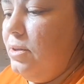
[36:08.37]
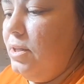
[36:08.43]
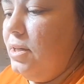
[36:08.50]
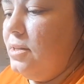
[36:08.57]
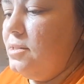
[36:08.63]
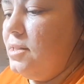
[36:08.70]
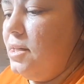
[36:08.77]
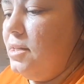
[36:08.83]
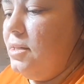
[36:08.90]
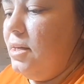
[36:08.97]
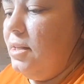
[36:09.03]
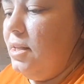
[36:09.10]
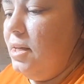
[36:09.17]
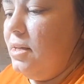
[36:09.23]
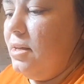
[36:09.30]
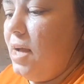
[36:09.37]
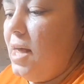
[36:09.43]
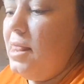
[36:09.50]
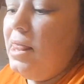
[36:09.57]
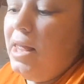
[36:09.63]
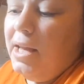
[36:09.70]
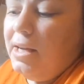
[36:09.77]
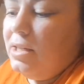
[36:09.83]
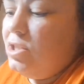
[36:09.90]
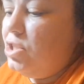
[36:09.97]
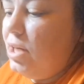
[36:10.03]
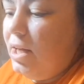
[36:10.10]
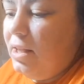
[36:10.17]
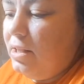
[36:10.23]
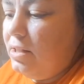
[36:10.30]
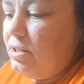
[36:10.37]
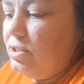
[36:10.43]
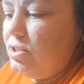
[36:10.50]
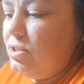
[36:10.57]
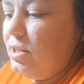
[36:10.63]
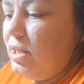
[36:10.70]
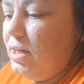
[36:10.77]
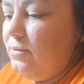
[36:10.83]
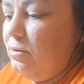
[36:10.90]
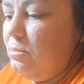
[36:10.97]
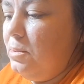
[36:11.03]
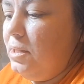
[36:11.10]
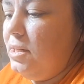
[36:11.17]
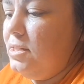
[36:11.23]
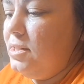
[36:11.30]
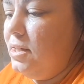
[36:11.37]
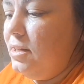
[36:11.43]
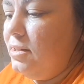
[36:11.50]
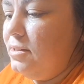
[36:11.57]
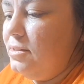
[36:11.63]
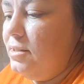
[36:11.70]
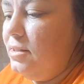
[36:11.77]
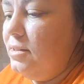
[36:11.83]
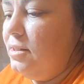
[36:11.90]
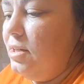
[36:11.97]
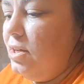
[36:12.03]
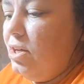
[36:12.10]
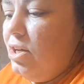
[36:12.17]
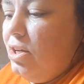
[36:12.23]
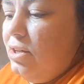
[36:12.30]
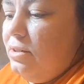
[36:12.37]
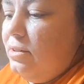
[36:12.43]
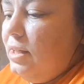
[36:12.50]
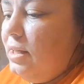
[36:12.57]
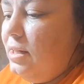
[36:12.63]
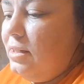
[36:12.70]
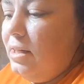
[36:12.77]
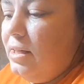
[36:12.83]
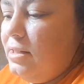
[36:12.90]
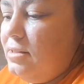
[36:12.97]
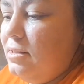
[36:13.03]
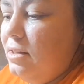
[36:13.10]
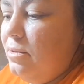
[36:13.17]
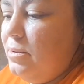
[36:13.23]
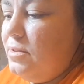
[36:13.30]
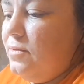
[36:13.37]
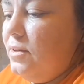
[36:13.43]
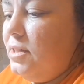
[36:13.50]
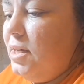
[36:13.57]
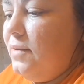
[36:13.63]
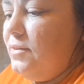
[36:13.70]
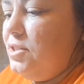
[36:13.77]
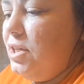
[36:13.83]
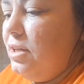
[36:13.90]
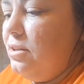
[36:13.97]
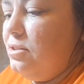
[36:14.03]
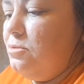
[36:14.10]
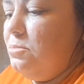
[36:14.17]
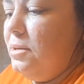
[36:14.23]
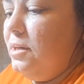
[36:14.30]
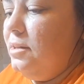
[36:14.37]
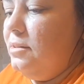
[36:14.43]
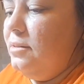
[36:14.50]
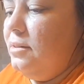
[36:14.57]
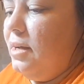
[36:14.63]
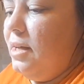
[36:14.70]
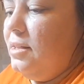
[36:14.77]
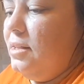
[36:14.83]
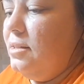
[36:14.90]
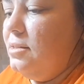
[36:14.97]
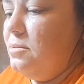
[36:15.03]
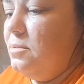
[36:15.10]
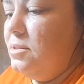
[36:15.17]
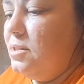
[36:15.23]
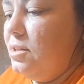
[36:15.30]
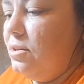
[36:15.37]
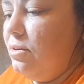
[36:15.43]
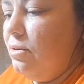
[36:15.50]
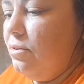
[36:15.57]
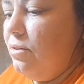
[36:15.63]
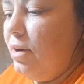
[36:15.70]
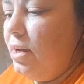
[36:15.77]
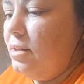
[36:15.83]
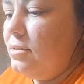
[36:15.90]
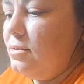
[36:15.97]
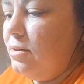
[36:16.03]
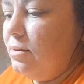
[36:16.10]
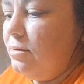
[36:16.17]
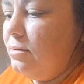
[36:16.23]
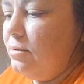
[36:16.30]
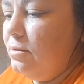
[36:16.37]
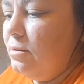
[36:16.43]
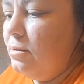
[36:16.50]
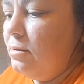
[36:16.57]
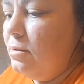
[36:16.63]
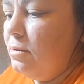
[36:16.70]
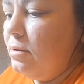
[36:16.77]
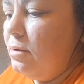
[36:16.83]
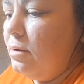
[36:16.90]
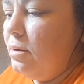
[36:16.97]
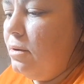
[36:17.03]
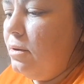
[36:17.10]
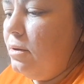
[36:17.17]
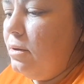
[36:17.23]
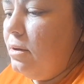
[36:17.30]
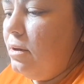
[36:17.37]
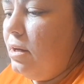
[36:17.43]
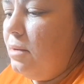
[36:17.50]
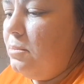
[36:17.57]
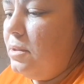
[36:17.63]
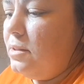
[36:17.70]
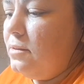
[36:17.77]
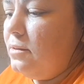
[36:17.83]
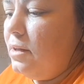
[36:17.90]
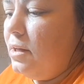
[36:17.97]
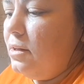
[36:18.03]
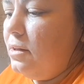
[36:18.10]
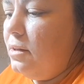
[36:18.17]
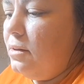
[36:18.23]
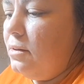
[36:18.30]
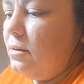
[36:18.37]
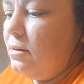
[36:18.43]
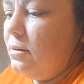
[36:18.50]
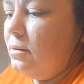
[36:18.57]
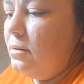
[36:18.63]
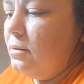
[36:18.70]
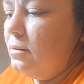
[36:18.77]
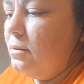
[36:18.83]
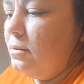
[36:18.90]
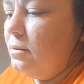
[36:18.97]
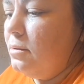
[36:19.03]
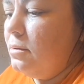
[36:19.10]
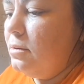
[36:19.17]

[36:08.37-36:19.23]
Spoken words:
So I'm really excited. I like a challenge. Not everybody does, and late at night it's not always fun to have a challenge, but I think this one's gonna go great, so I'm excited.